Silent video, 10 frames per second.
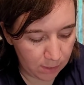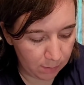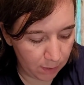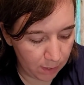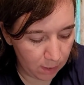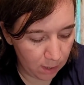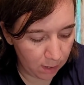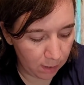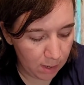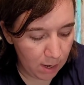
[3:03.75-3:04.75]
You can play a
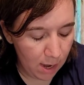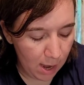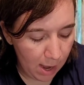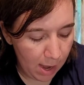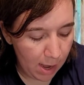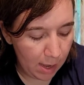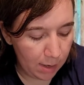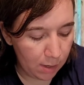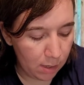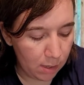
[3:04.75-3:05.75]
card,
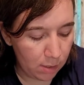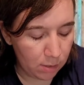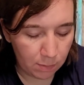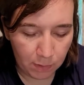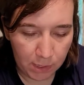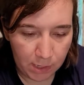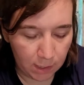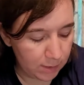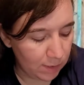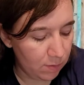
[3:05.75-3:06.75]
and you can play any
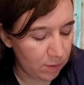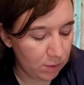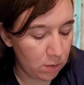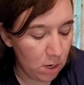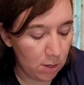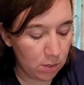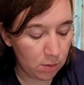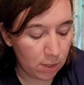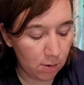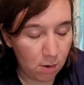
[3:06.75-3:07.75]
cards that you want to.
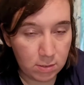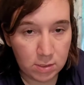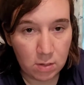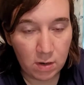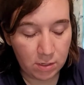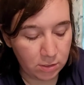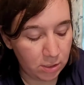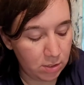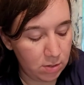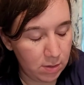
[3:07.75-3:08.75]
You can also, on your
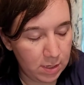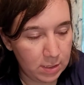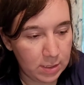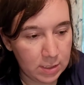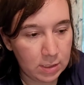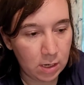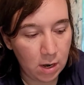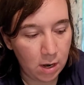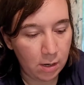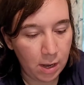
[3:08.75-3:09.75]
turn, you can
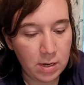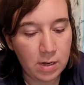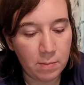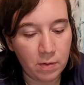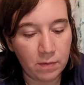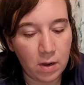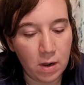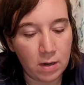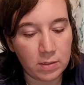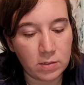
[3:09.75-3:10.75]
discard any number of
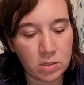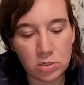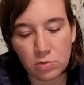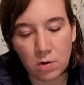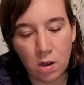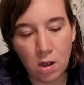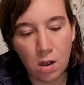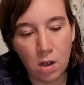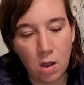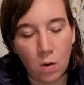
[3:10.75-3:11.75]
cards to
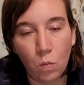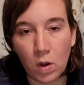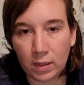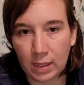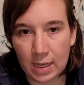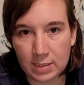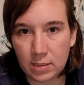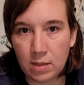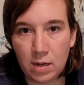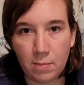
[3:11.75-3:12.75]
draw 1 less
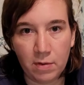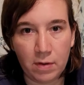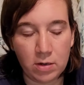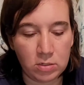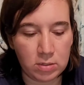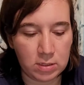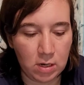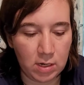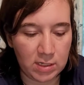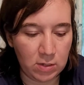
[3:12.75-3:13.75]
than the number of cards you
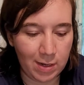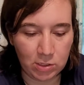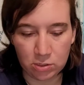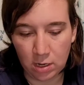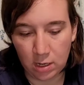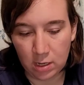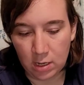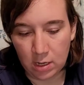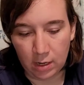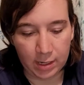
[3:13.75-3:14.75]
discarded. So I
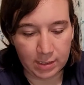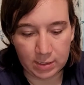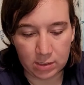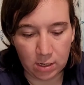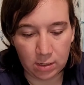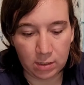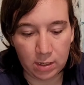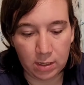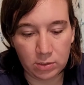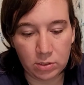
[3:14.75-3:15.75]
could
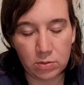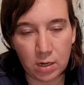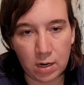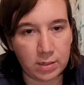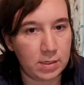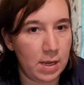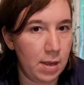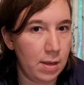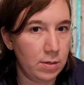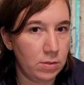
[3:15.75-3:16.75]
discard 2 cards
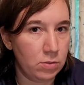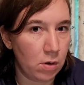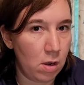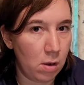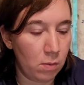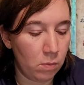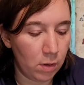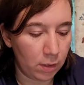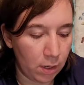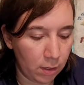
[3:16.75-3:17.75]
and draw
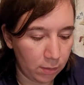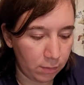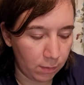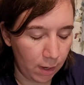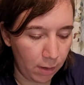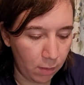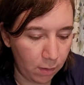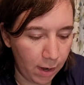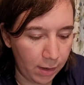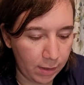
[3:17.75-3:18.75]
1 card, right?
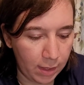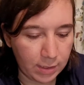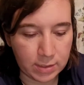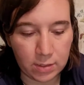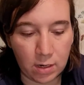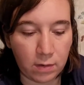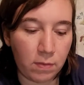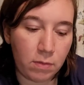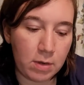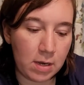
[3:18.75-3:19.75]
Or I could like
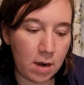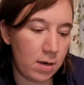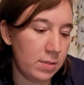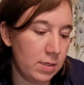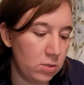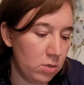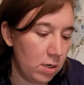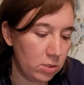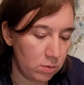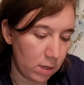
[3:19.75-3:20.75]
discard 3 cards and
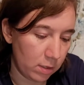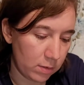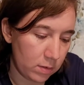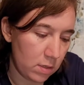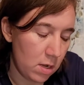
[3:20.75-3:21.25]
draw 2 cards.